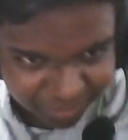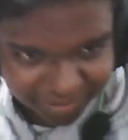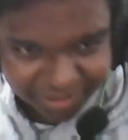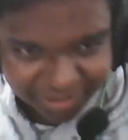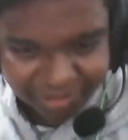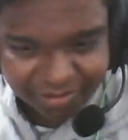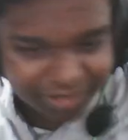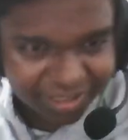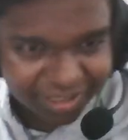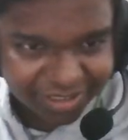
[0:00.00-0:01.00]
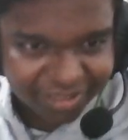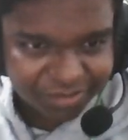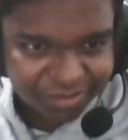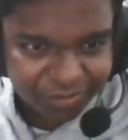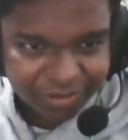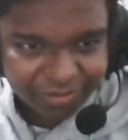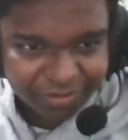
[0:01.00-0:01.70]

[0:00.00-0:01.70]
like that, so the condition runs forever.